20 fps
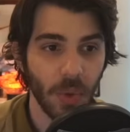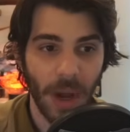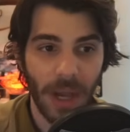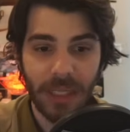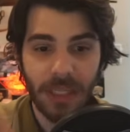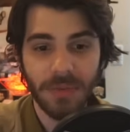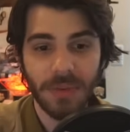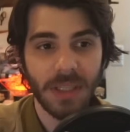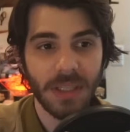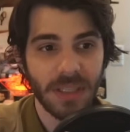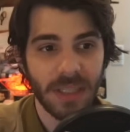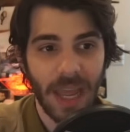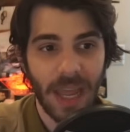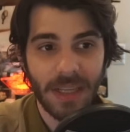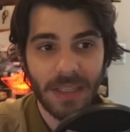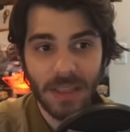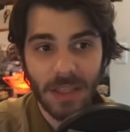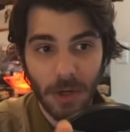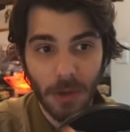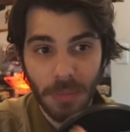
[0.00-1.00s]
any of these
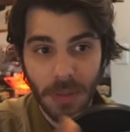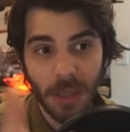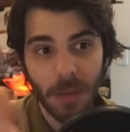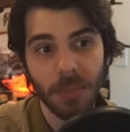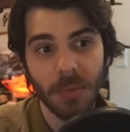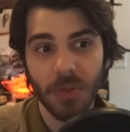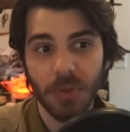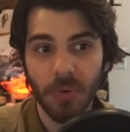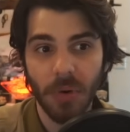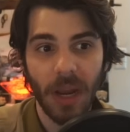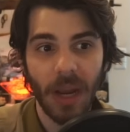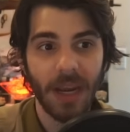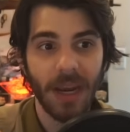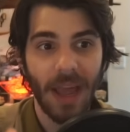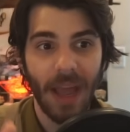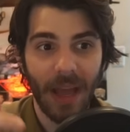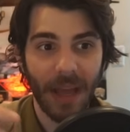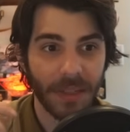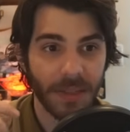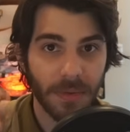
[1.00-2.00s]
tanks that are being portrayed
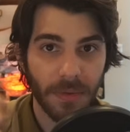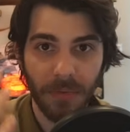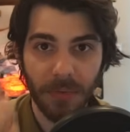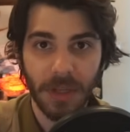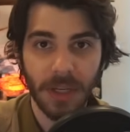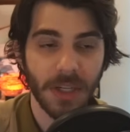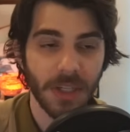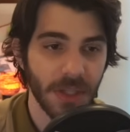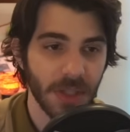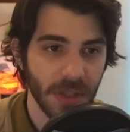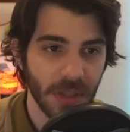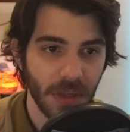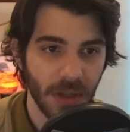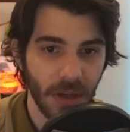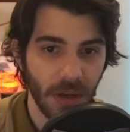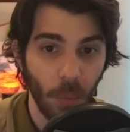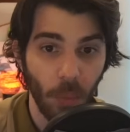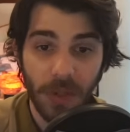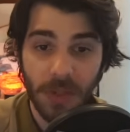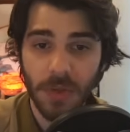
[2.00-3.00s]
as Finnish
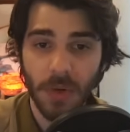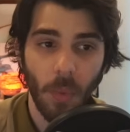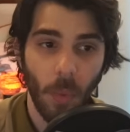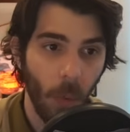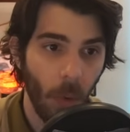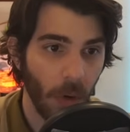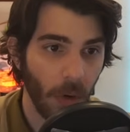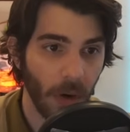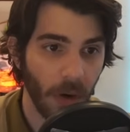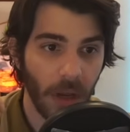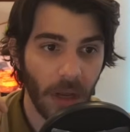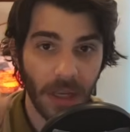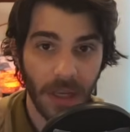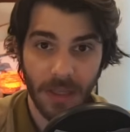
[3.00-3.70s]
Winter War,